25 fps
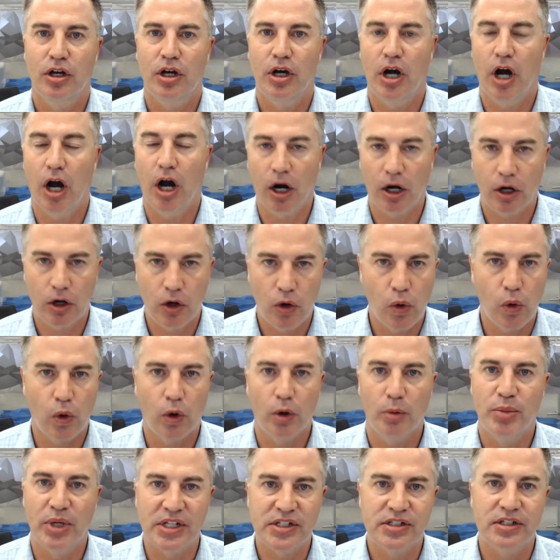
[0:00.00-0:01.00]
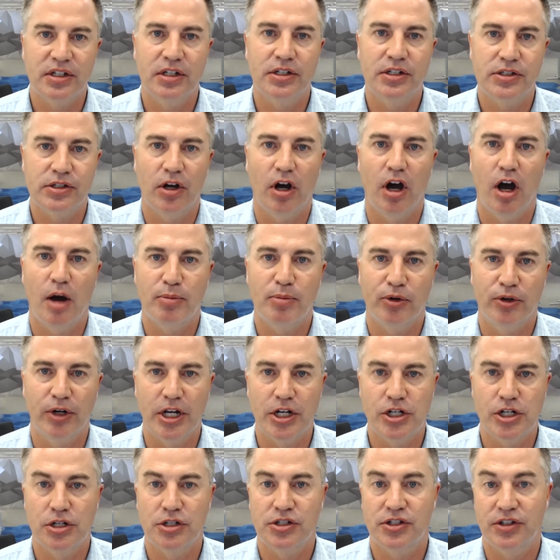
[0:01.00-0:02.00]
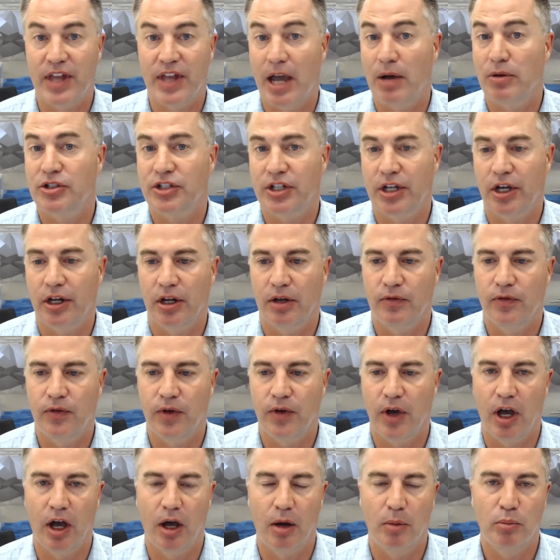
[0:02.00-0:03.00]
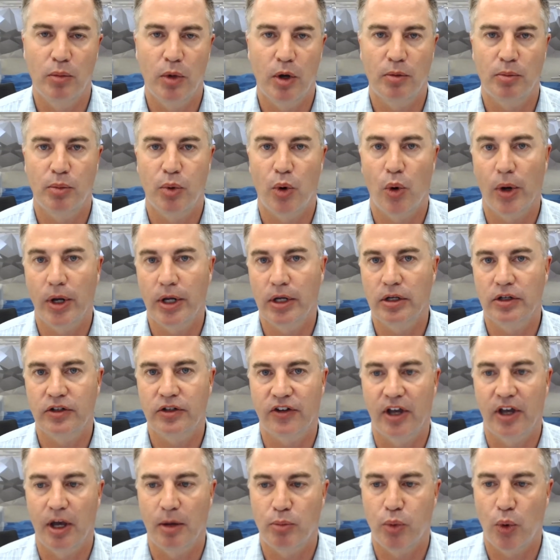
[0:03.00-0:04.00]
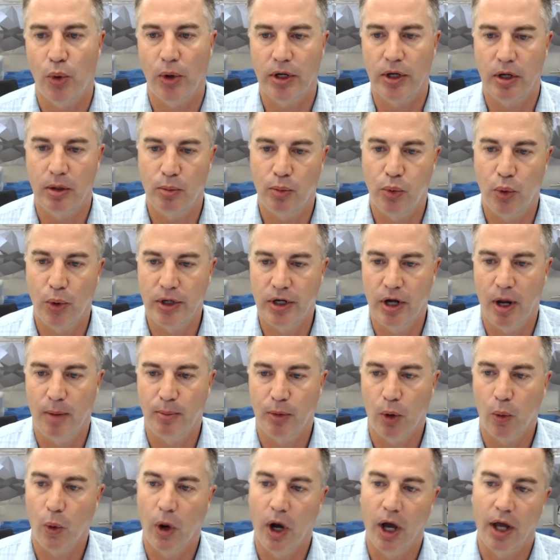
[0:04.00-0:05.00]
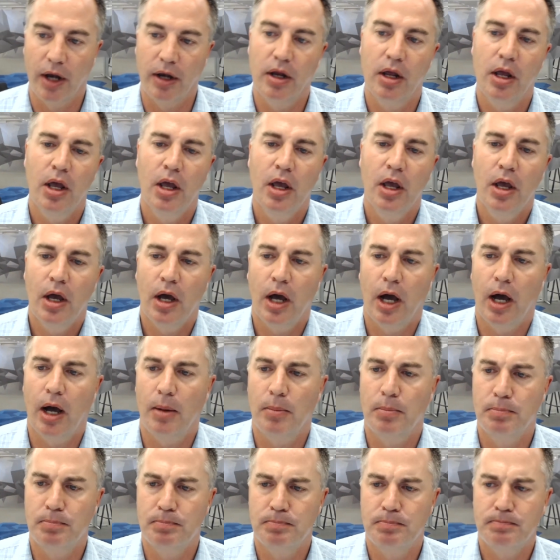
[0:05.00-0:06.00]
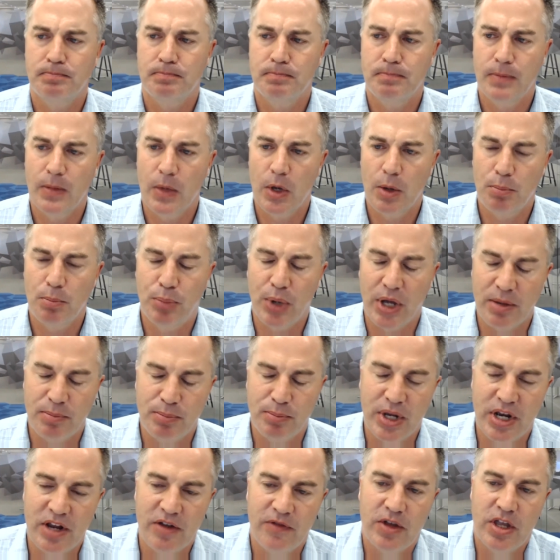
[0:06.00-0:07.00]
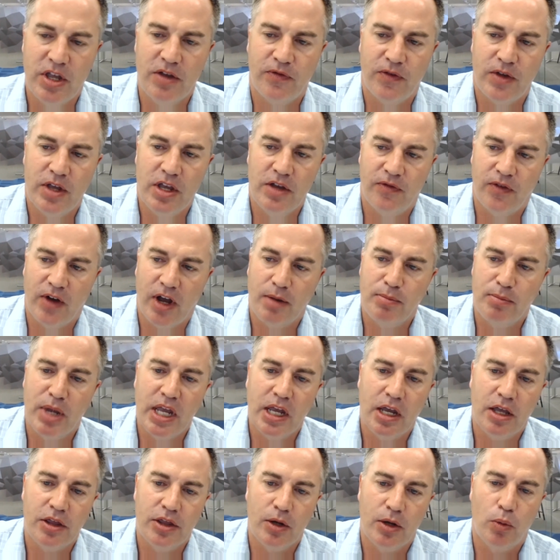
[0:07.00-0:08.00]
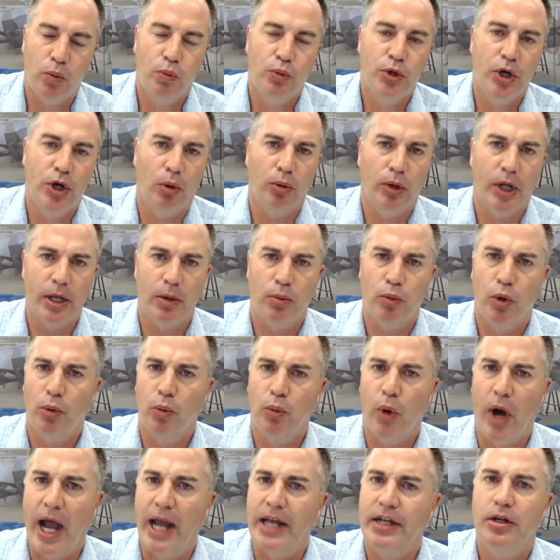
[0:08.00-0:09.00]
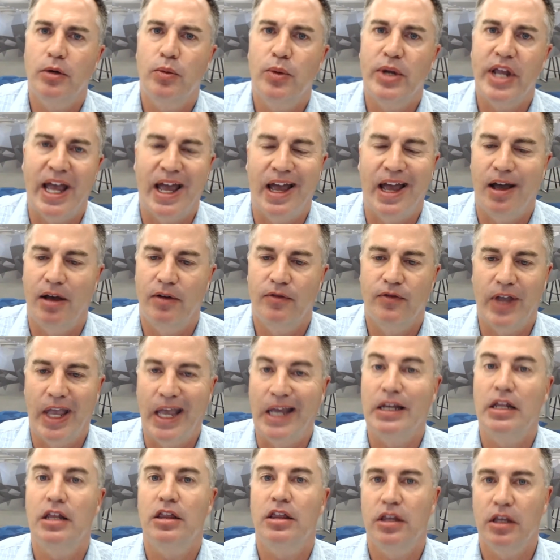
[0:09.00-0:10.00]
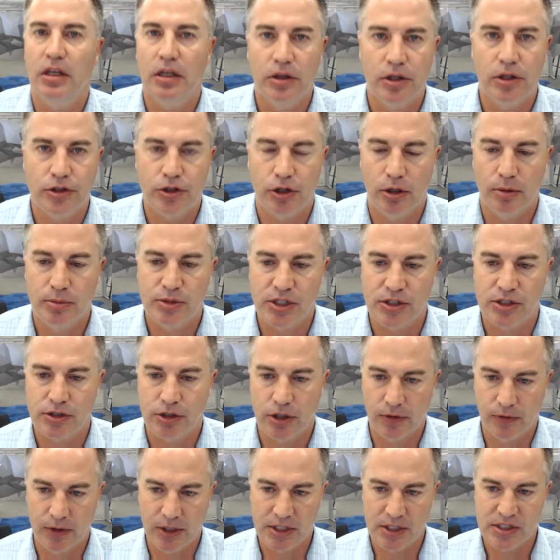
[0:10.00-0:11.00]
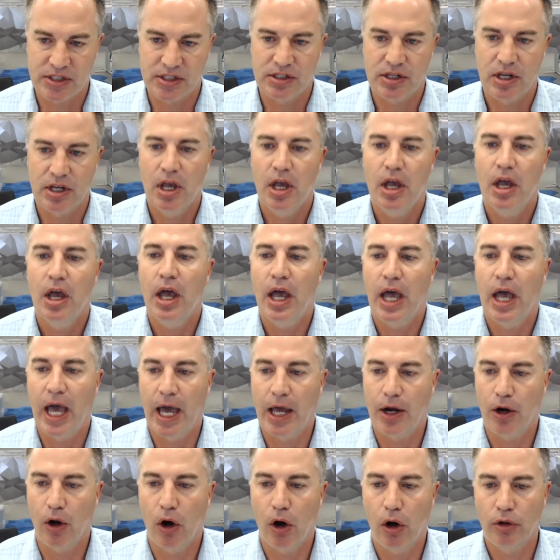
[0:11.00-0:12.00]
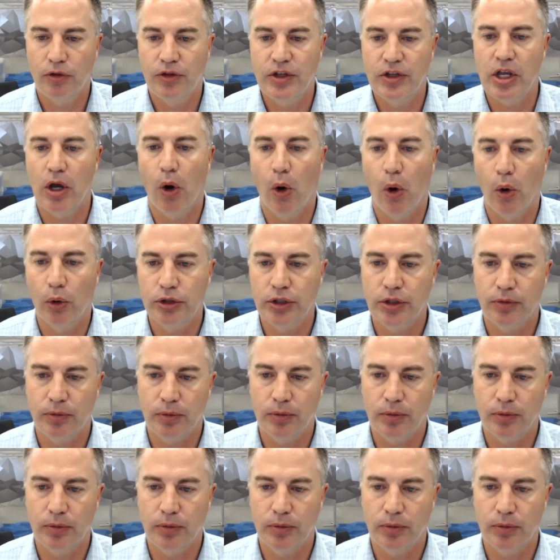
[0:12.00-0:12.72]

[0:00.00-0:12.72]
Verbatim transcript: our core business operation so that was kind of um, point, uh, point, point number one um, but but if, if if i may i think you know like well why did we have anything in the terms of service at all the only